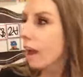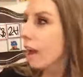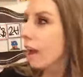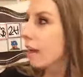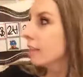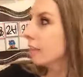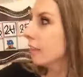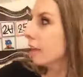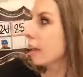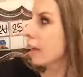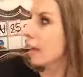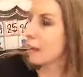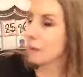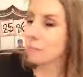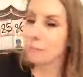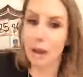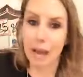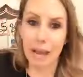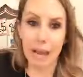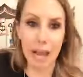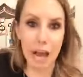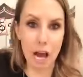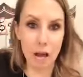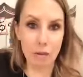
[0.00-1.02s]
And then
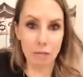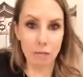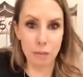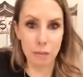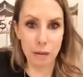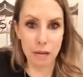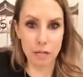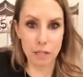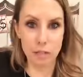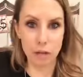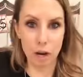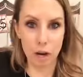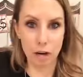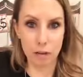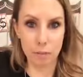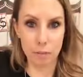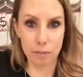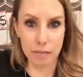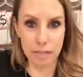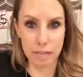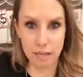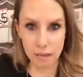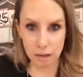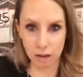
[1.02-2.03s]
my alphabet chart
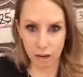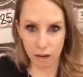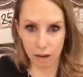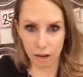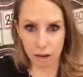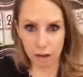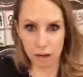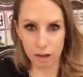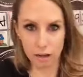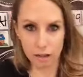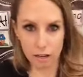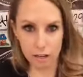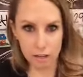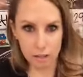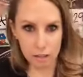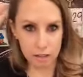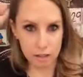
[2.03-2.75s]
up here,